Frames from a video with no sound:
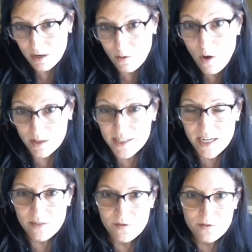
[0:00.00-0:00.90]

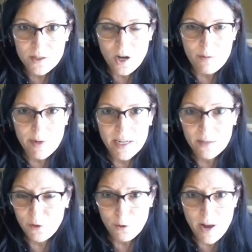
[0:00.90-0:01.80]
qualitative topic,
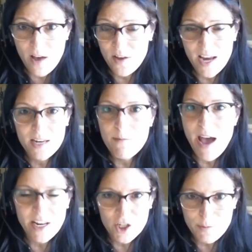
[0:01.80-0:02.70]
if you don't have any
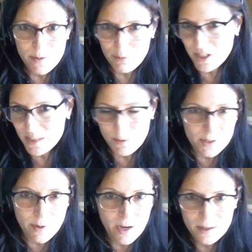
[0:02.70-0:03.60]
management principles
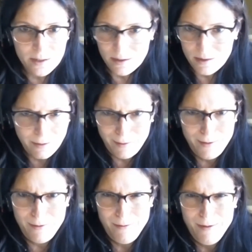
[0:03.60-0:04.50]
behind it,
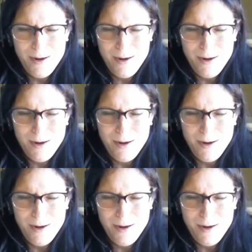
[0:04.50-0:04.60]
then